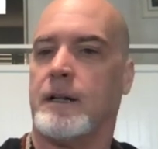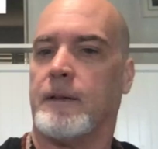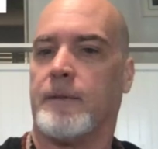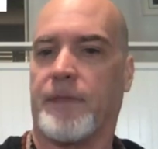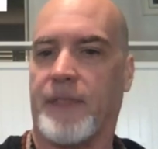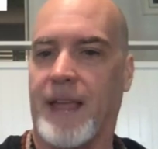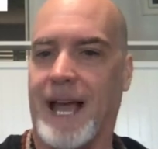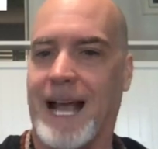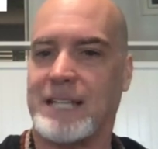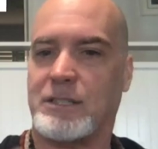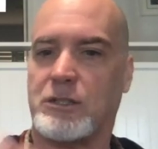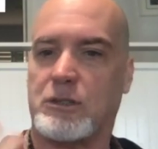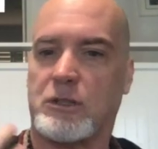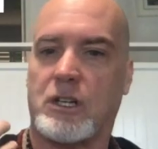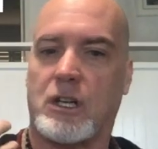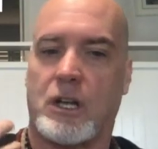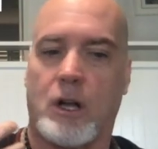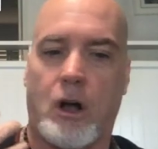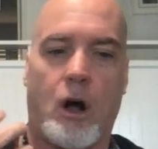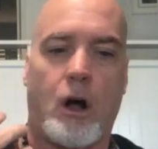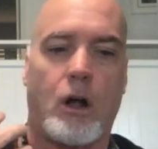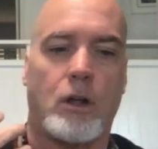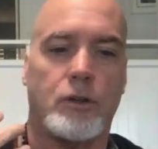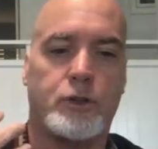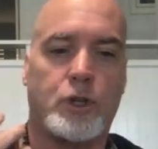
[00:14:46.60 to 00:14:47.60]
That's
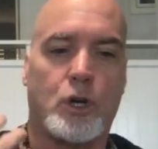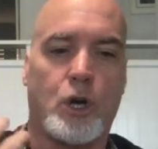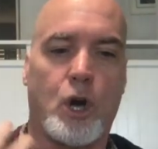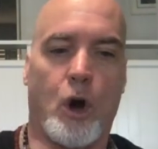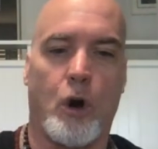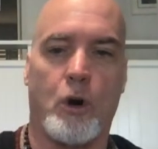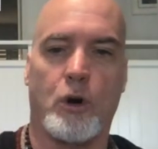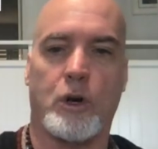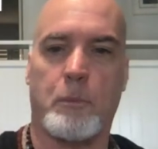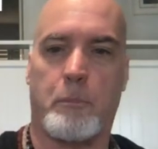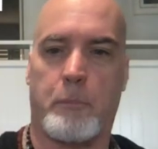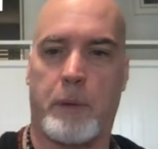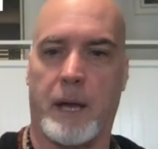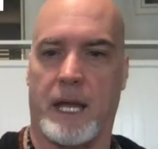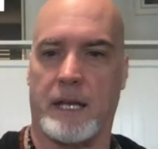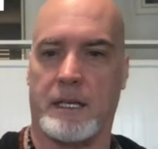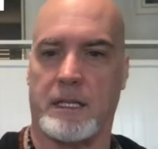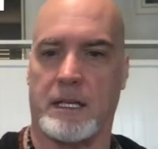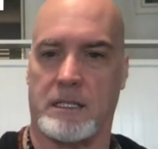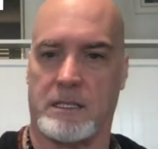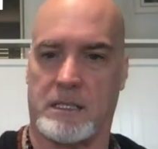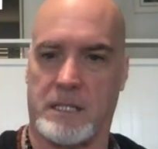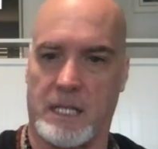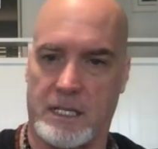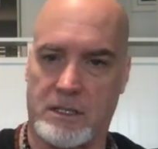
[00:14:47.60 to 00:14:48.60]
called
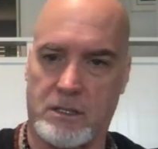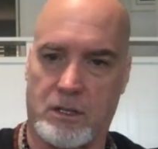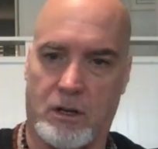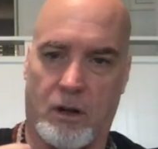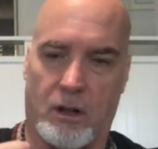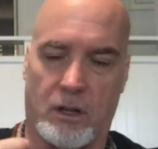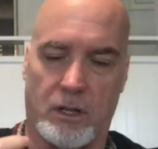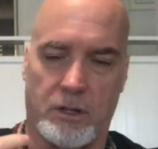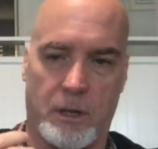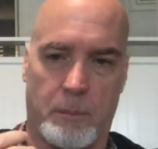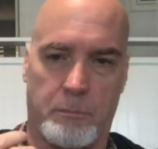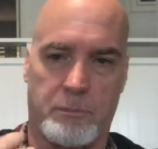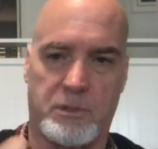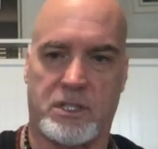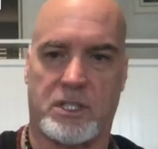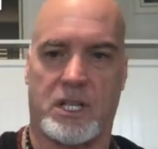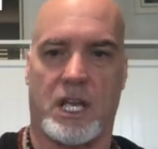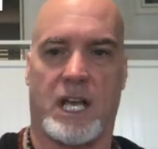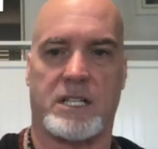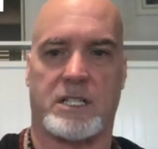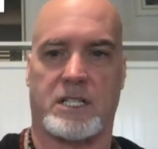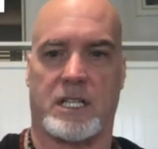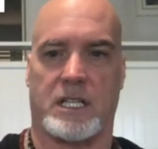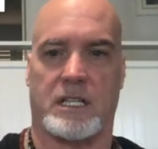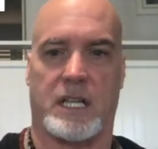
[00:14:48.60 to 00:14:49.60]
codependence. That's called
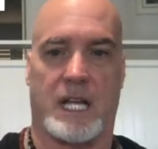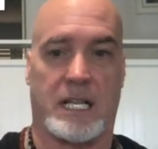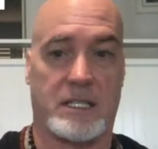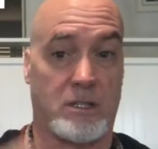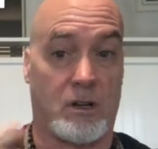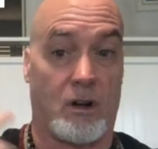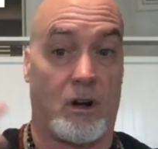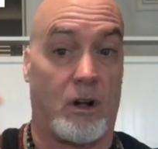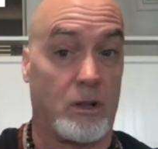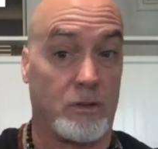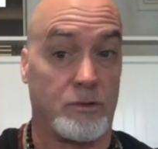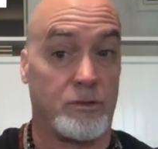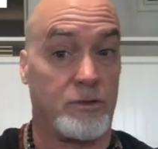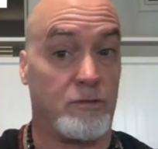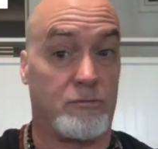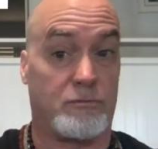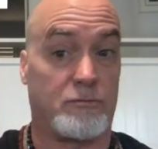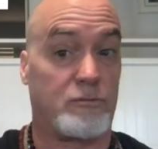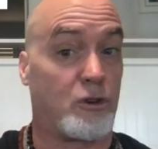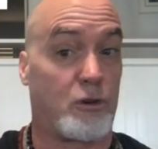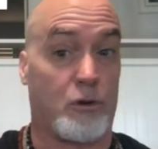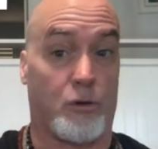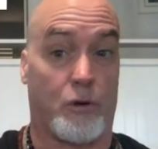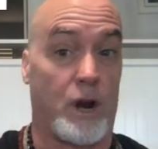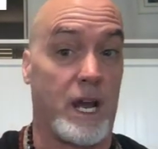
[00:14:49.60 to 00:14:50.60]
obsession. That's called
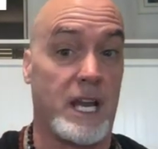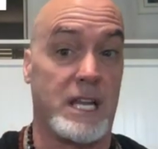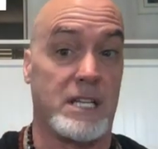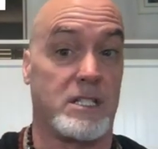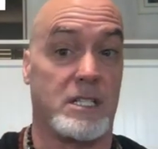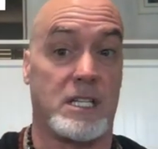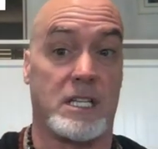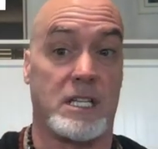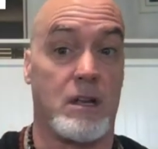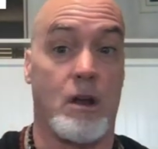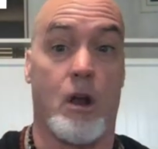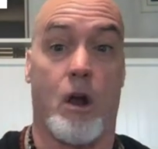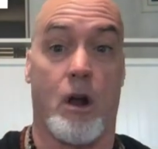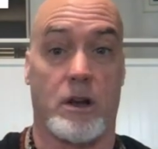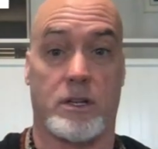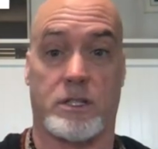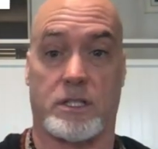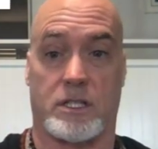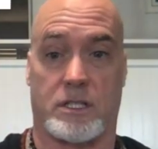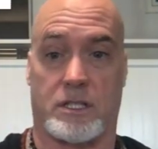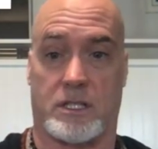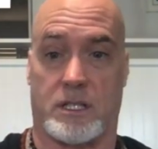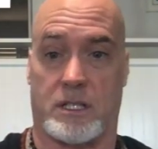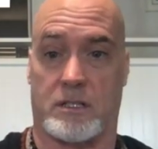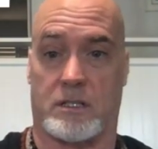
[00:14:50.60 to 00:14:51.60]
crazy
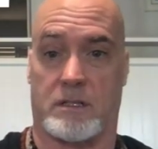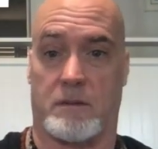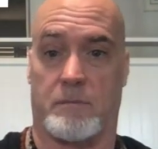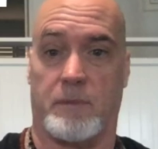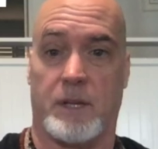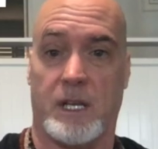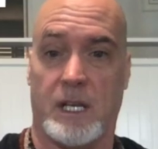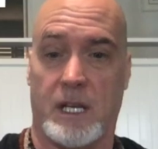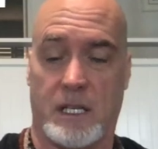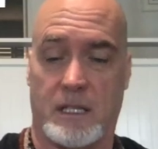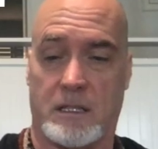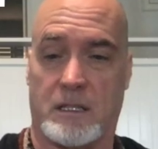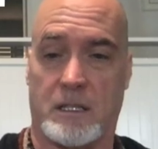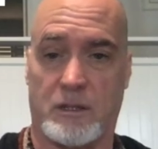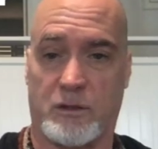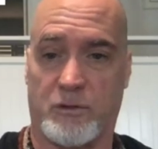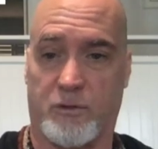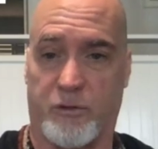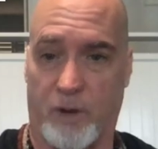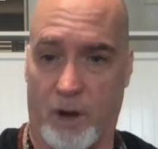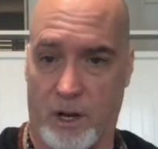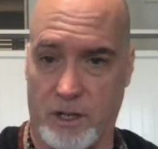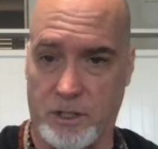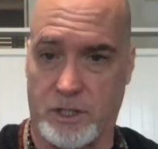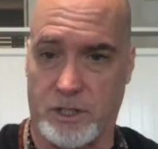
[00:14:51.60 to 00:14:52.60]
narcissism,
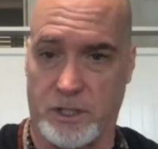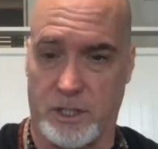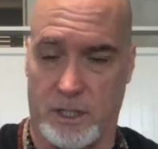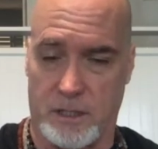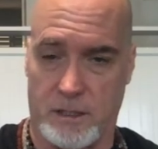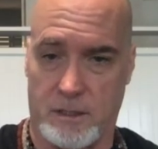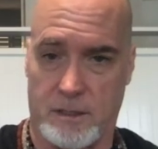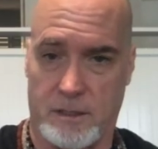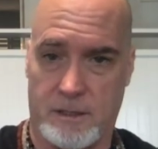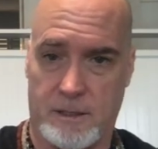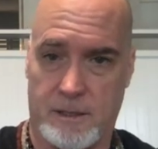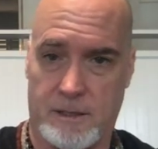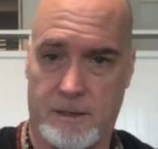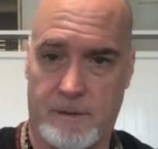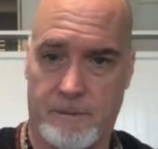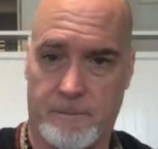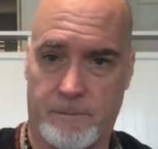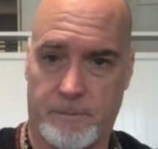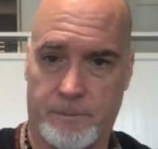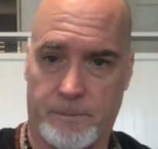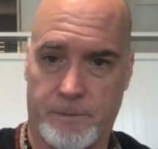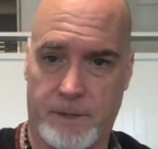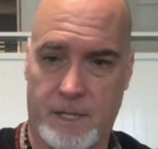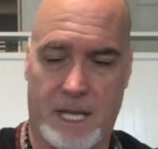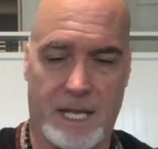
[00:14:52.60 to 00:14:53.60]
dysfunction.
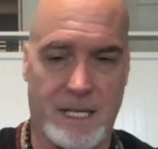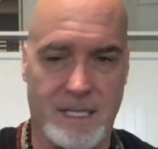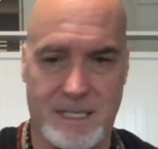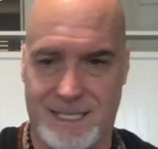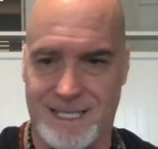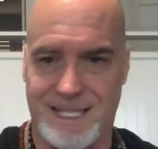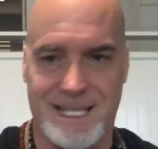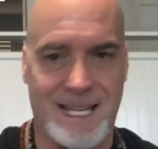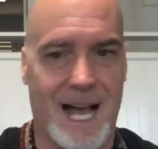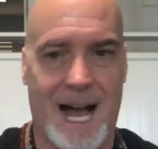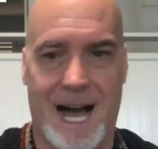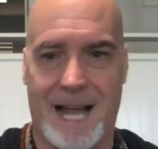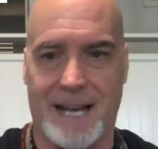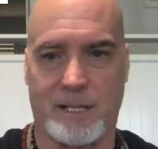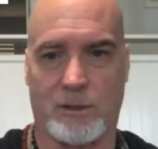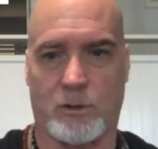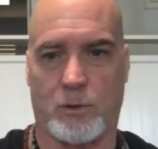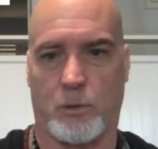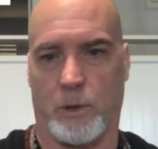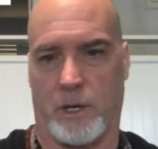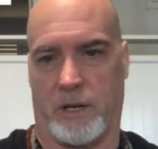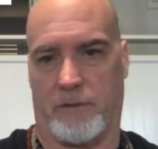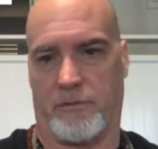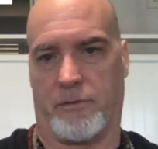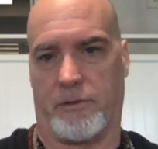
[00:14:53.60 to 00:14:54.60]
That is not a
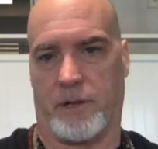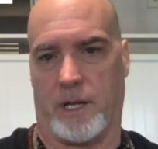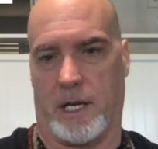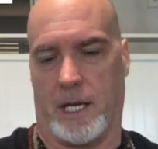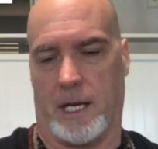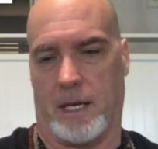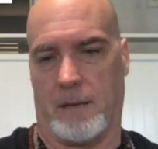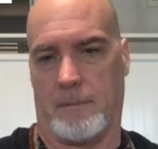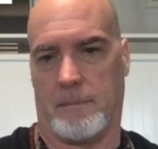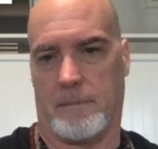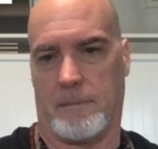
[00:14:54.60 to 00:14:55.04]
twin flame.